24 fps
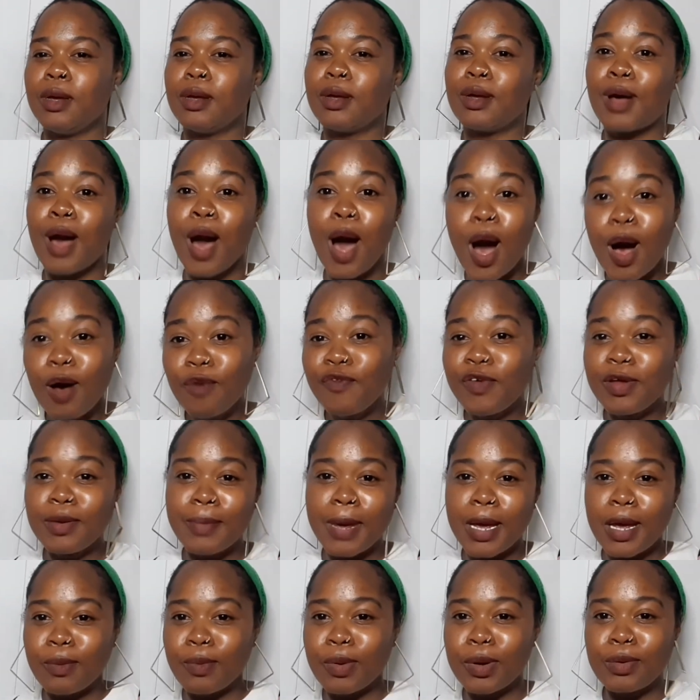COVID
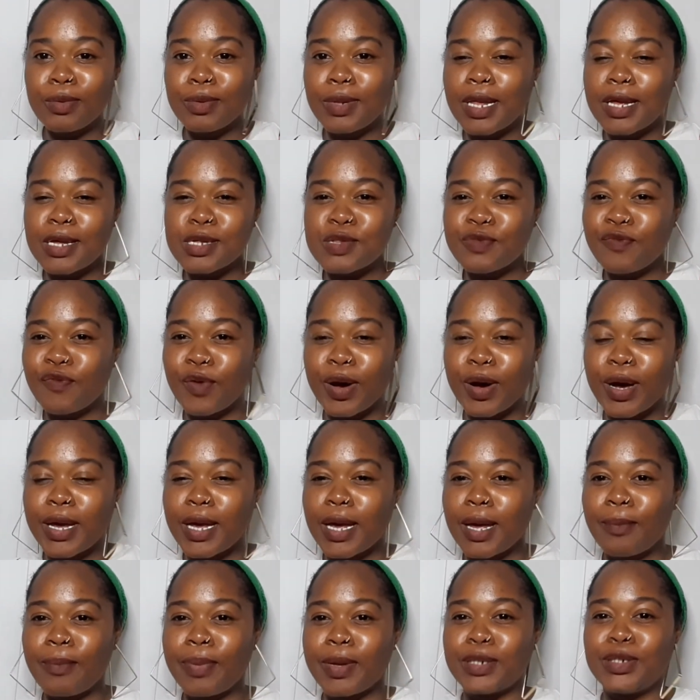might ruin things for
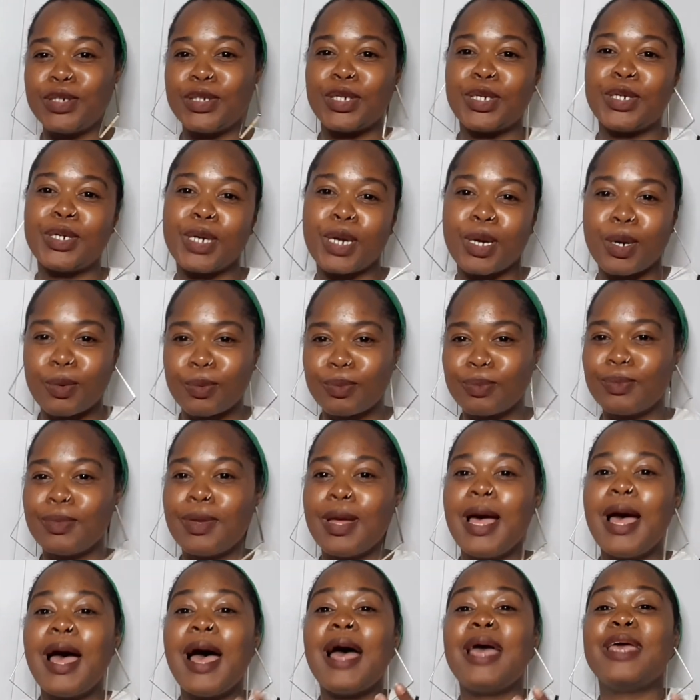you, but you know,
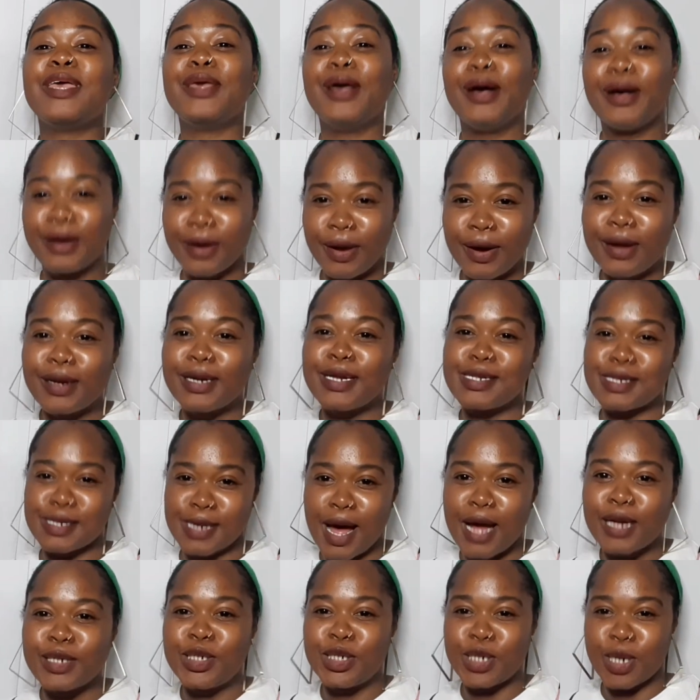your girl has
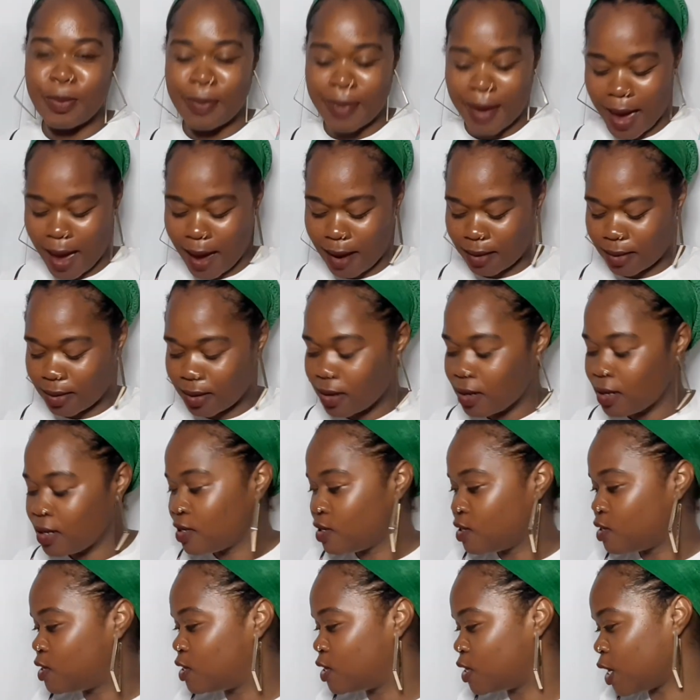got your back.
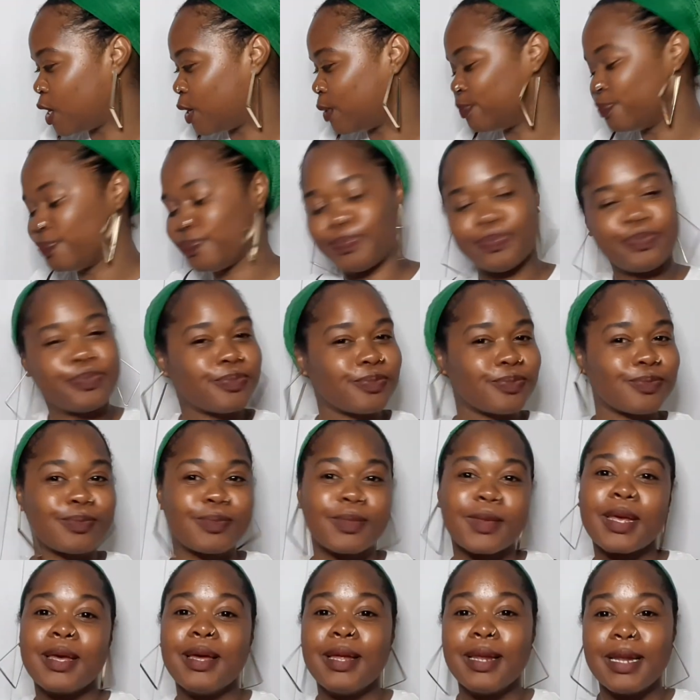So
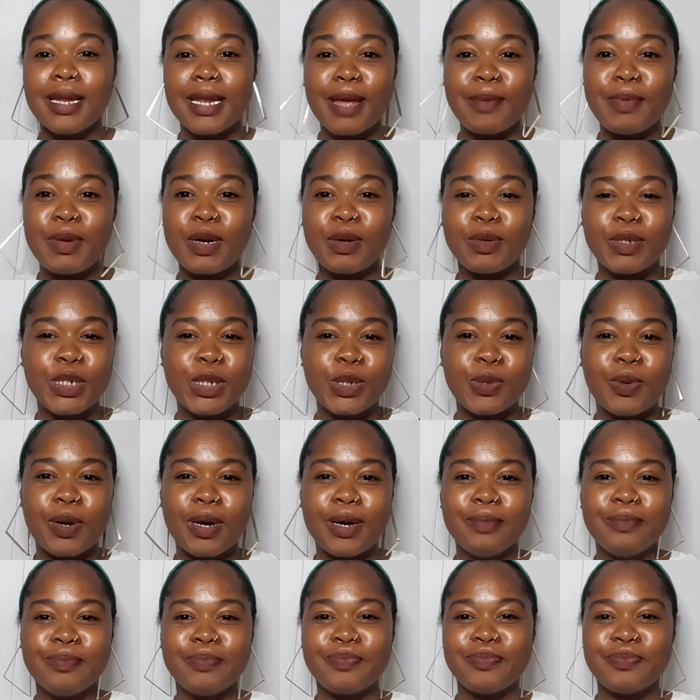let me know what you want.